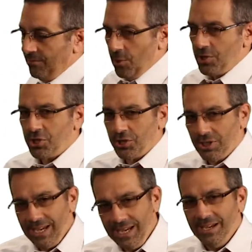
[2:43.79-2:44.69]

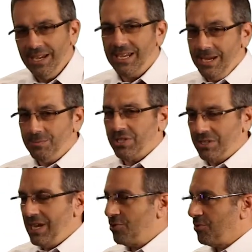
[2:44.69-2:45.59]
Fortunately, it keeps
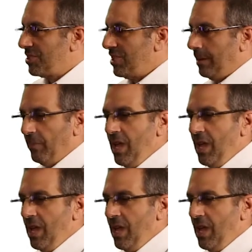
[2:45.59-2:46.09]
it interesting.